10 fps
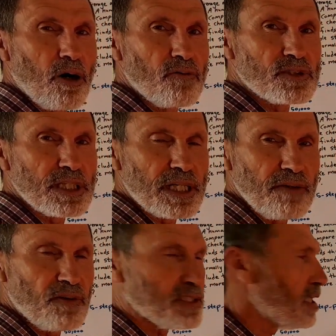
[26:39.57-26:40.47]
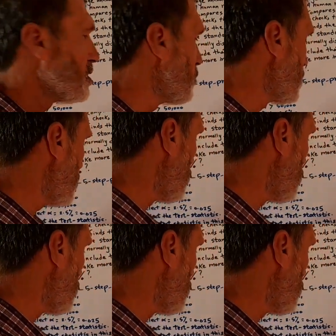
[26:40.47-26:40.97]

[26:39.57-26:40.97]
of significance, which is